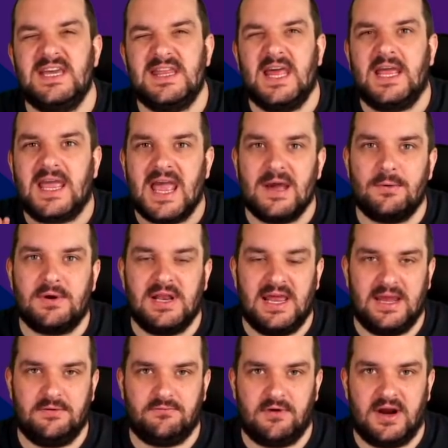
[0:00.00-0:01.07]
that
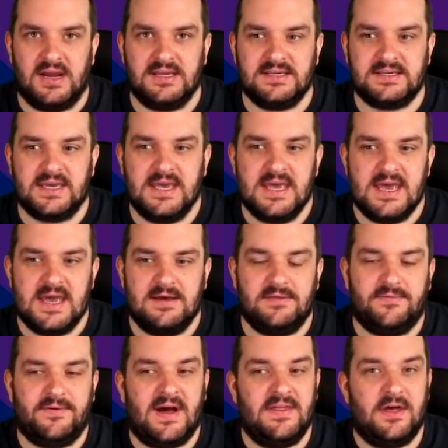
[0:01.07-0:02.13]
calculated risk of the
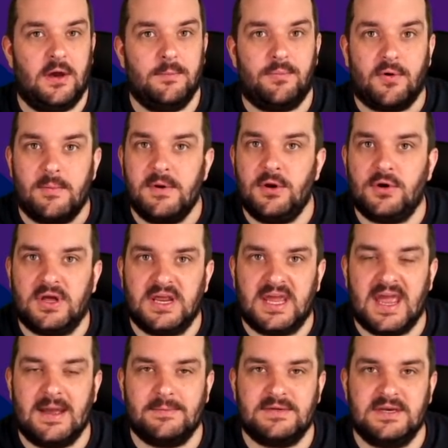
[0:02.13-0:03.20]
fact that I'm probably not going to
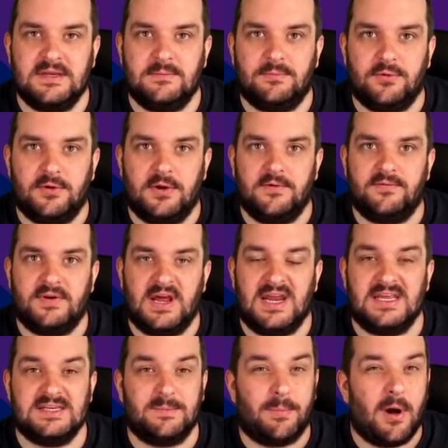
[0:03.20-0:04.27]
captain Bruno
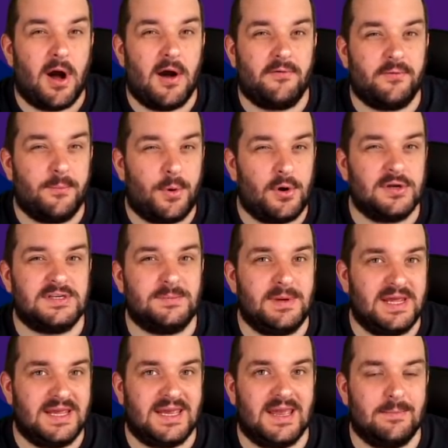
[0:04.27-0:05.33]
Fernandes apart from
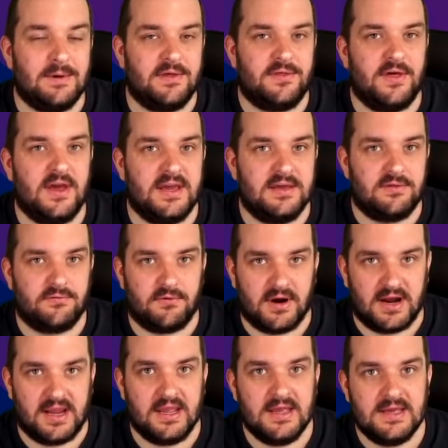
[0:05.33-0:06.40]
possibly in Game Week
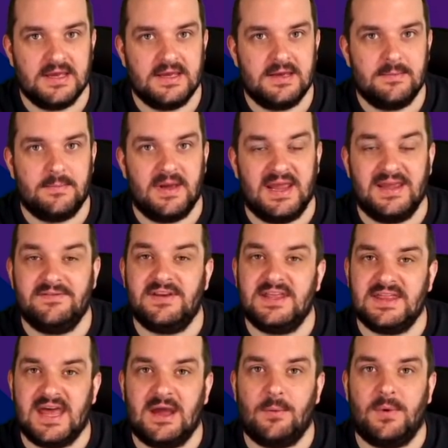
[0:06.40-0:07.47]
33. But even
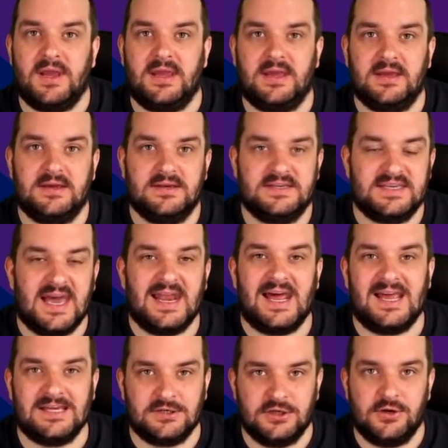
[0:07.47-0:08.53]
in that week, Salah
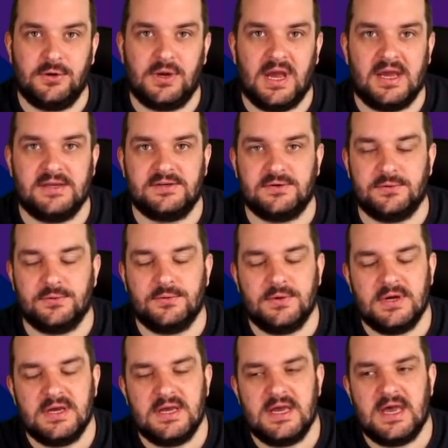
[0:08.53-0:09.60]
has Newcastle.
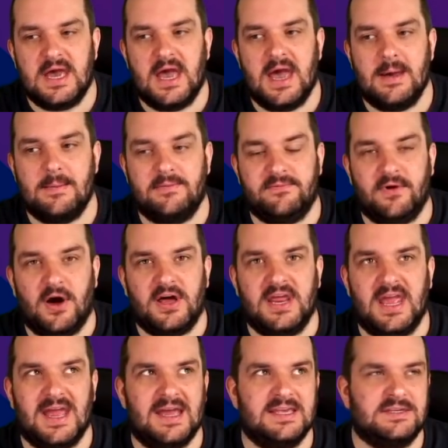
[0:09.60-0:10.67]
And Vardy
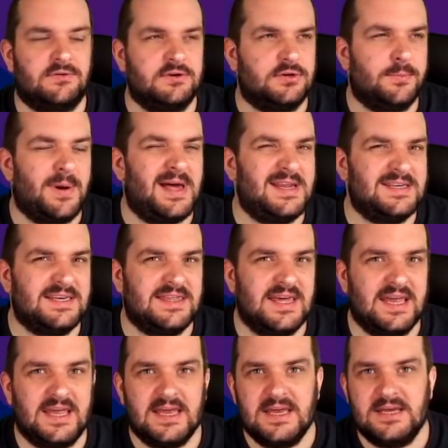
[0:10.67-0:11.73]
has Crystal Palace, I
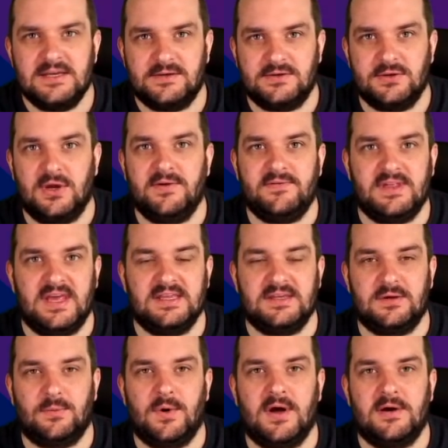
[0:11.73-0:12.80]
think. So it's not even the end of
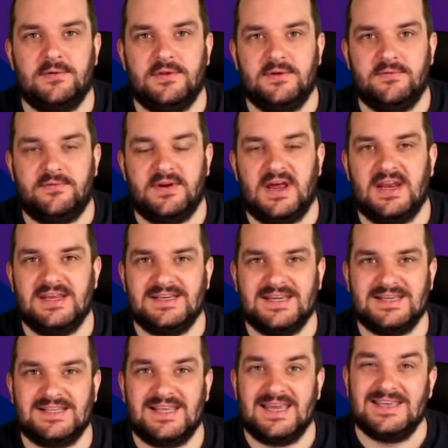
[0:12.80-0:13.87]
the world that Fernandes
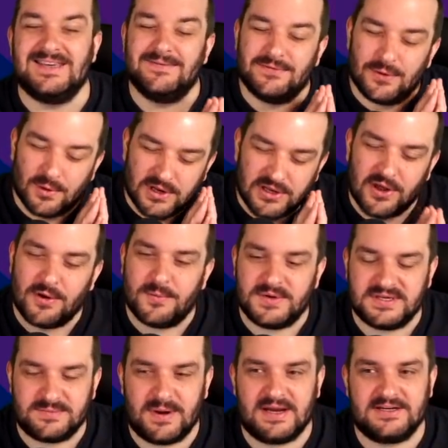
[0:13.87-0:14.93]
has Leeds, even though I know we
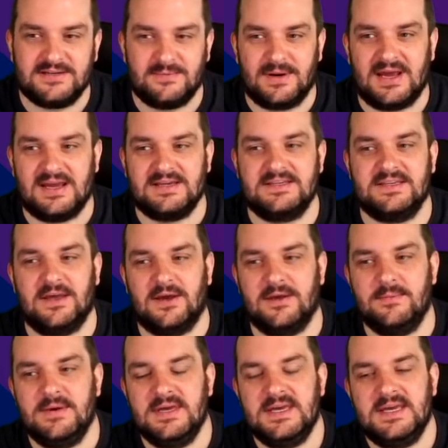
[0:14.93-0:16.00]
smashed them last
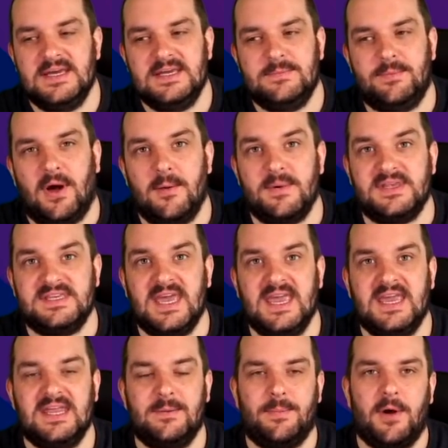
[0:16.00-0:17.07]
time. But I'd be
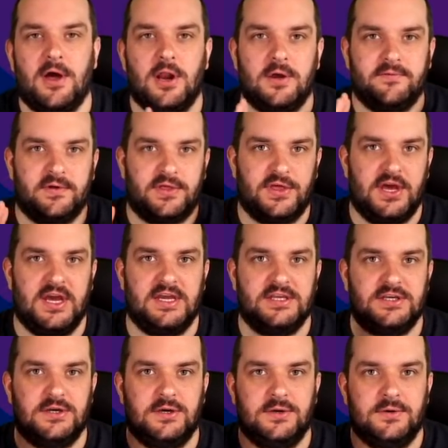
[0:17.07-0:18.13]
taking a punt over
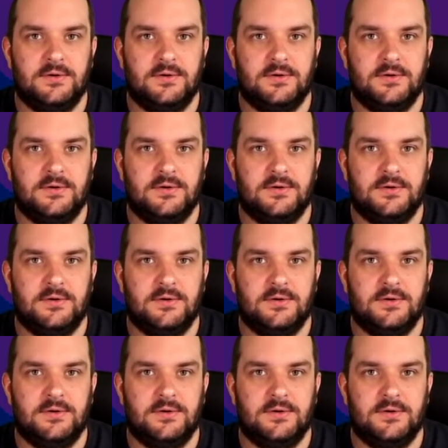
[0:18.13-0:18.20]
32